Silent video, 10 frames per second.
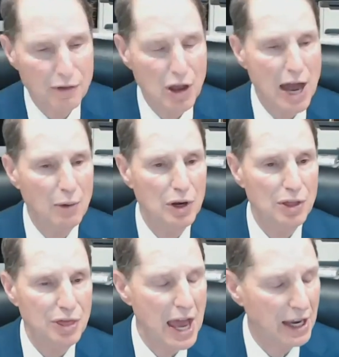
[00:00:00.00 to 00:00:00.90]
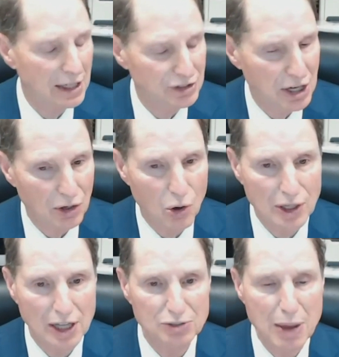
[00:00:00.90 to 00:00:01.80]
of you. I want to thank Senator
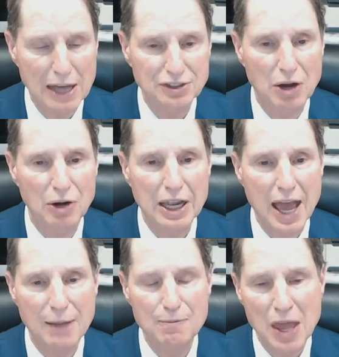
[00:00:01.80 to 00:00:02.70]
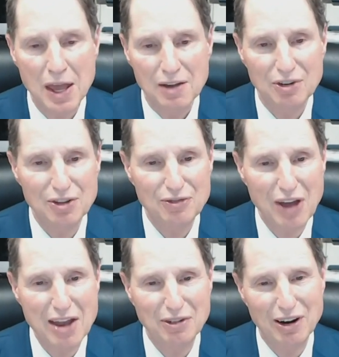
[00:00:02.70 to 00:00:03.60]
Cortez Masto again for the
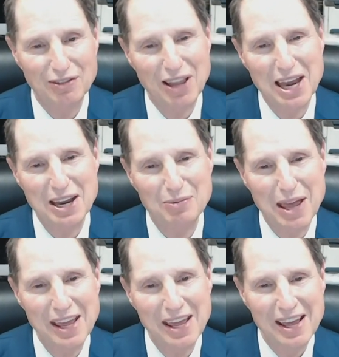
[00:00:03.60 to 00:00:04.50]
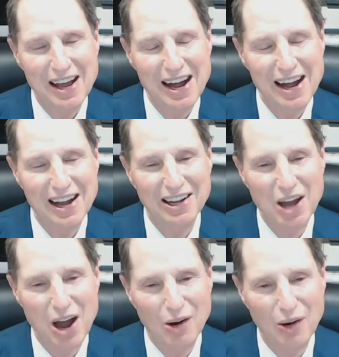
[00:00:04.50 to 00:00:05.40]
favor of letting me uh,
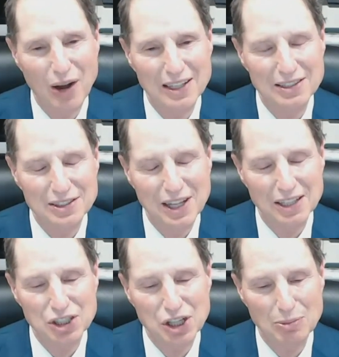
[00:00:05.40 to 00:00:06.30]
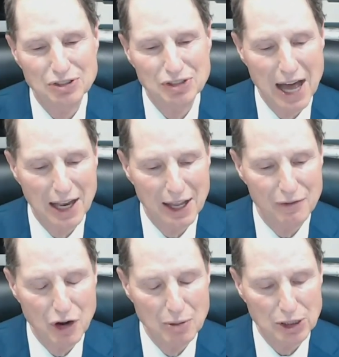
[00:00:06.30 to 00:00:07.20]
go. And uh, Chair
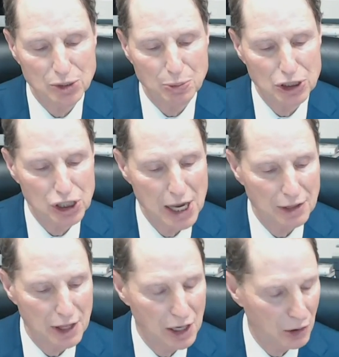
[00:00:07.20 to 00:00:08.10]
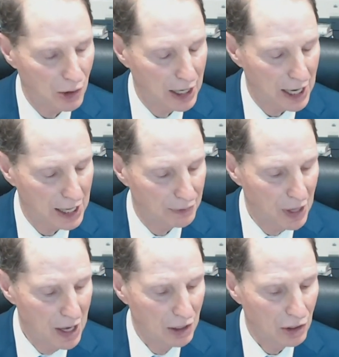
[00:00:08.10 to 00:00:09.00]
McSally, very much appreciate the hearing and
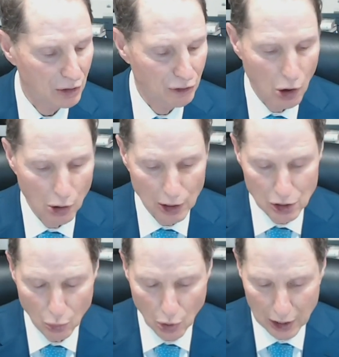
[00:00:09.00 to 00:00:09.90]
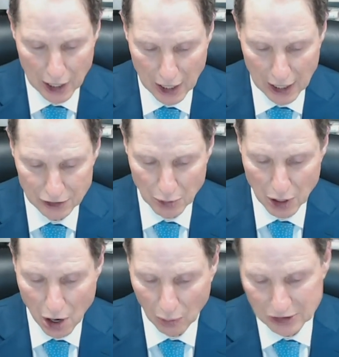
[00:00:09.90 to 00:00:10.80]
look forward to working as
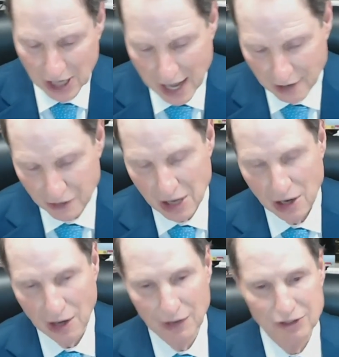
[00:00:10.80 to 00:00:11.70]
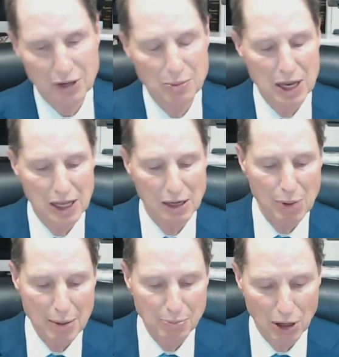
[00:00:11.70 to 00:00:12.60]
we always have on this committee in a
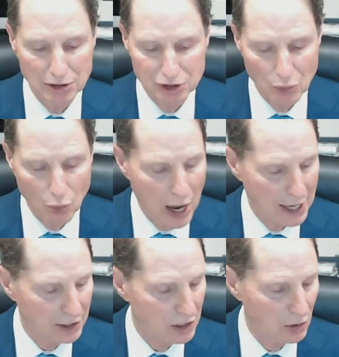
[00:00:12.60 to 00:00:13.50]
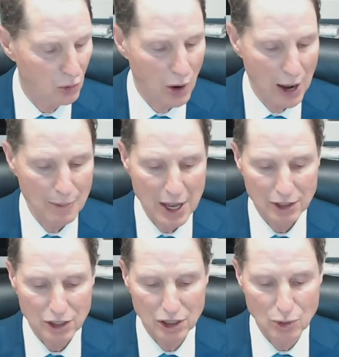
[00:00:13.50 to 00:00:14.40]
bipartisan way to, uh,
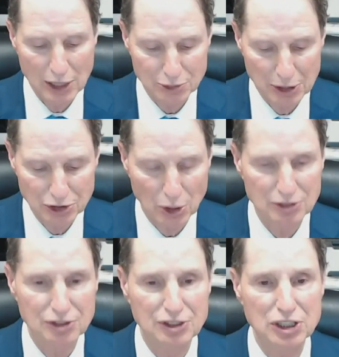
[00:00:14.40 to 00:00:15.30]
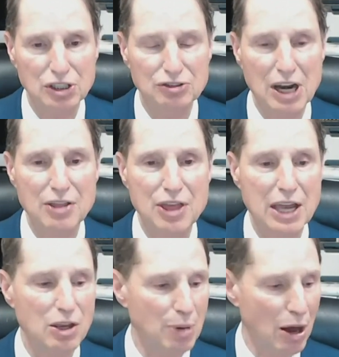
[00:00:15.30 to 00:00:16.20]
to address resources issues. And I
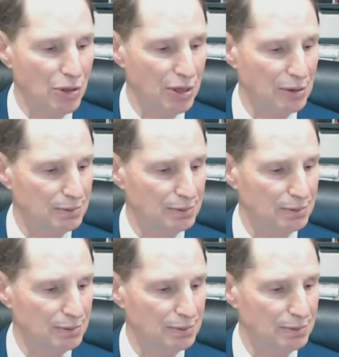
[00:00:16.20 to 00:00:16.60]
thank you both.